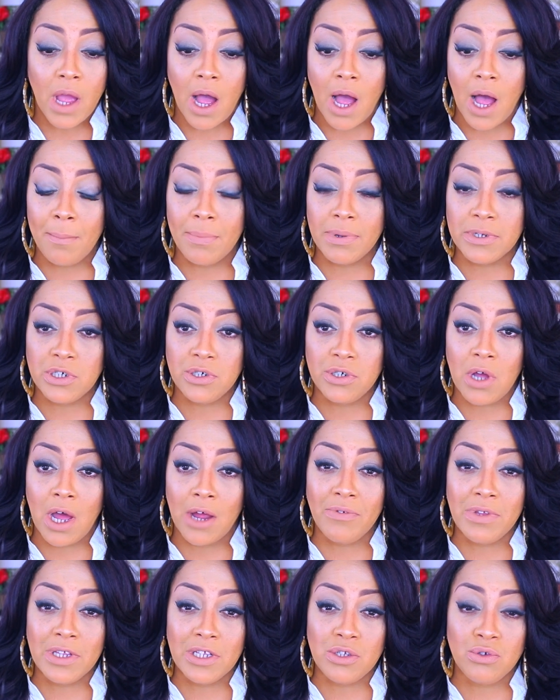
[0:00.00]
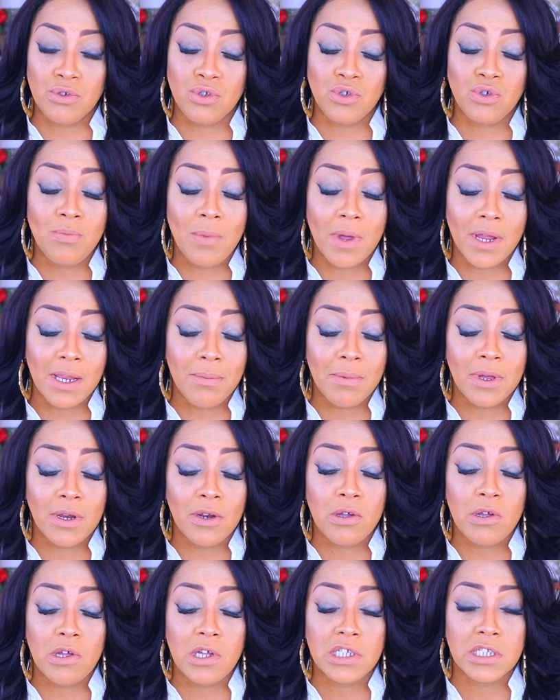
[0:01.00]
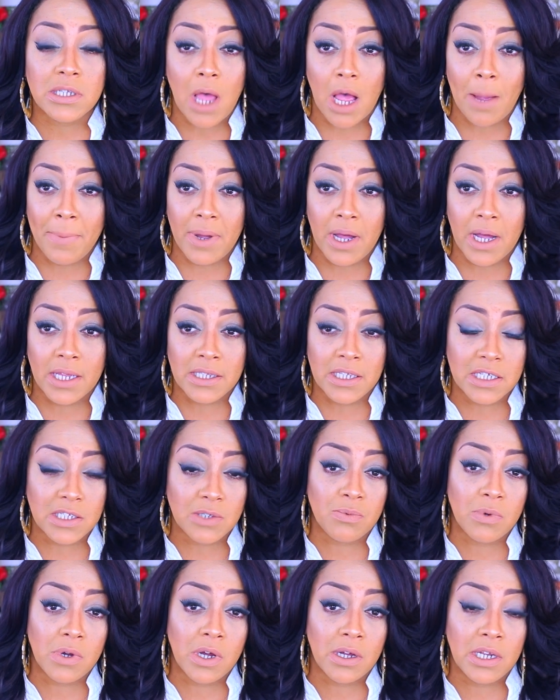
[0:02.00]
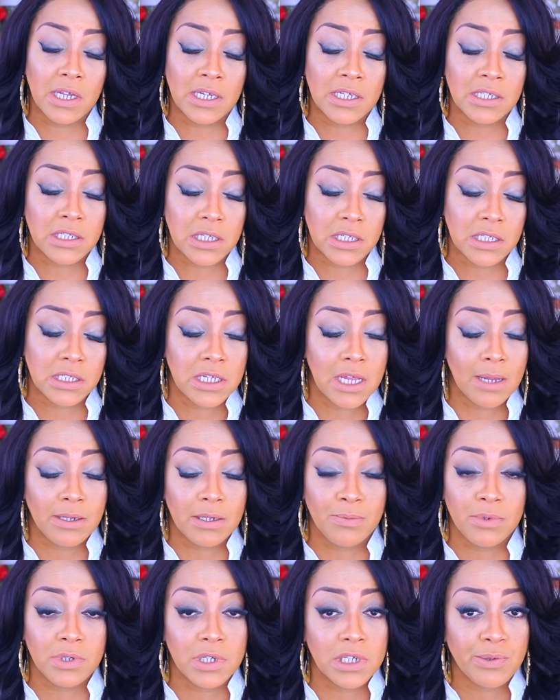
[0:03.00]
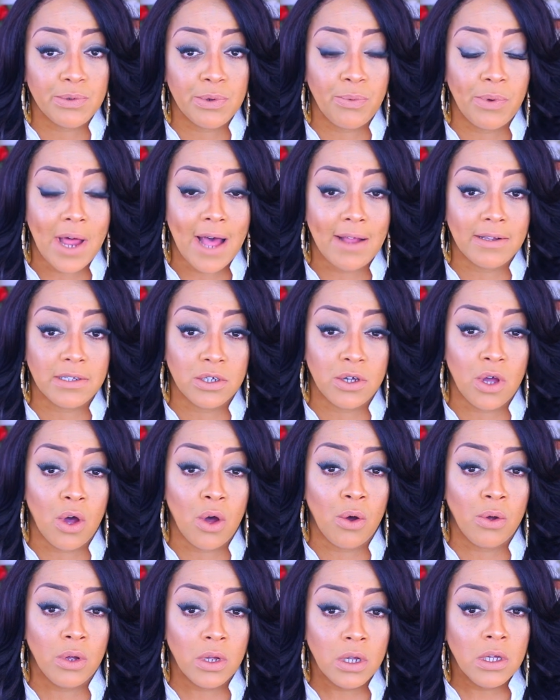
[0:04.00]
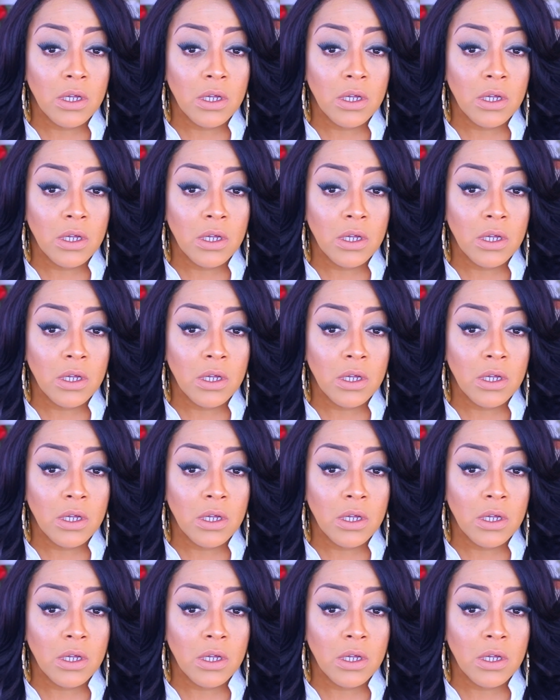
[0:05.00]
Um, but you know, I don't really do too many middles, but this one is acceptable. This one will have to go